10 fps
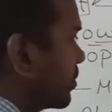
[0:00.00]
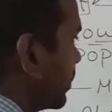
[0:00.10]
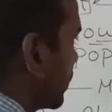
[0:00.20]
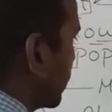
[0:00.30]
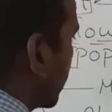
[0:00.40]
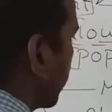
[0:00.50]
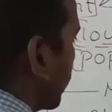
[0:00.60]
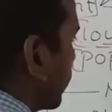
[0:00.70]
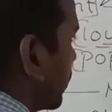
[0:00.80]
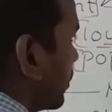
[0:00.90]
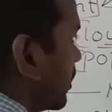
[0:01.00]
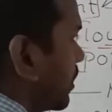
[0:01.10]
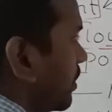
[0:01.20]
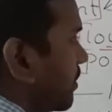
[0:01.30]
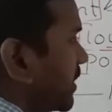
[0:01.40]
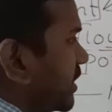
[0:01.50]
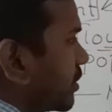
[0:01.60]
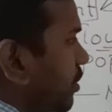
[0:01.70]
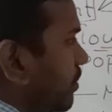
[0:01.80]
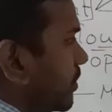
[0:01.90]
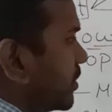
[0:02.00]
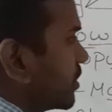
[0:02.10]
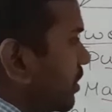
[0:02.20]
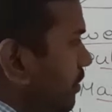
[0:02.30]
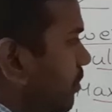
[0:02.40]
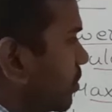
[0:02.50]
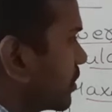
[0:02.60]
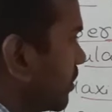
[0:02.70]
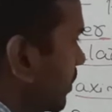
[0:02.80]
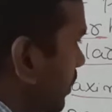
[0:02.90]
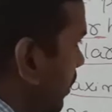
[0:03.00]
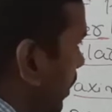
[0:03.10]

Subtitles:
So this is about the present composition of Lok Sabha.